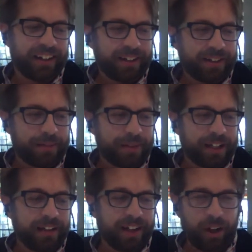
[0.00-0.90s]
to
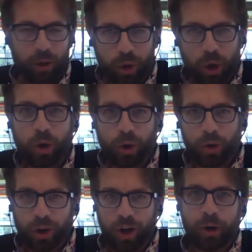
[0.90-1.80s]
be like a
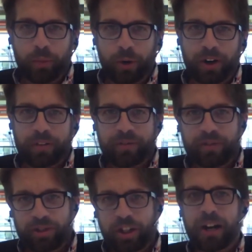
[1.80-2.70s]
local hardware
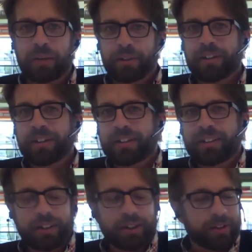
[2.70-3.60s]
shop,
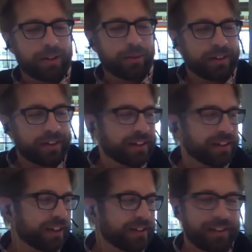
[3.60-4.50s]
like with the
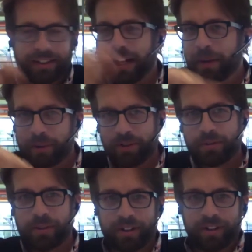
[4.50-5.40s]
kids in the
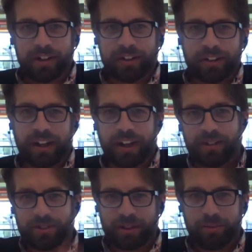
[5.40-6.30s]
diapers running along the
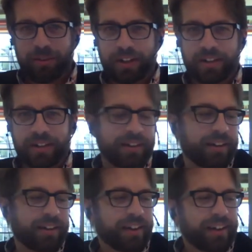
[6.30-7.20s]
edge or something.
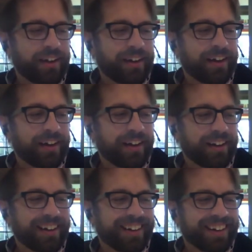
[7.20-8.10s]

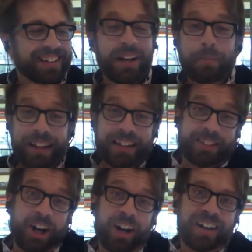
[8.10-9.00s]
Because I mean
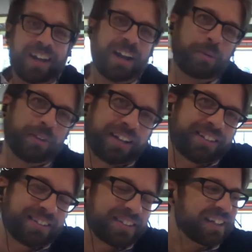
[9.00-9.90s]
that's gone, and I would like
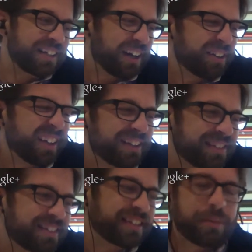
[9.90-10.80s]
to see
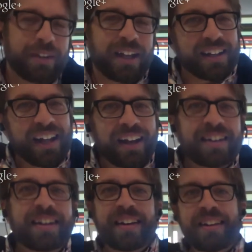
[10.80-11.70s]
some of that
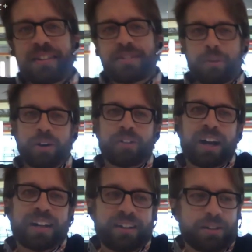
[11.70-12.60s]
again. So whatever
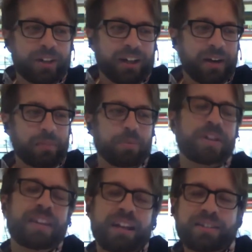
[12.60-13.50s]
I can do to kind of
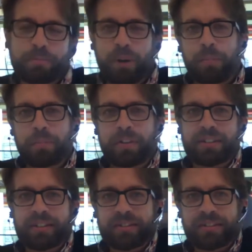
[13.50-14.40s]
bring that small
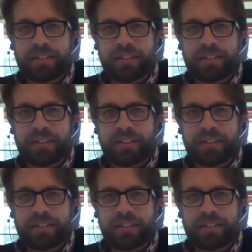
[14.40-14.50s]
business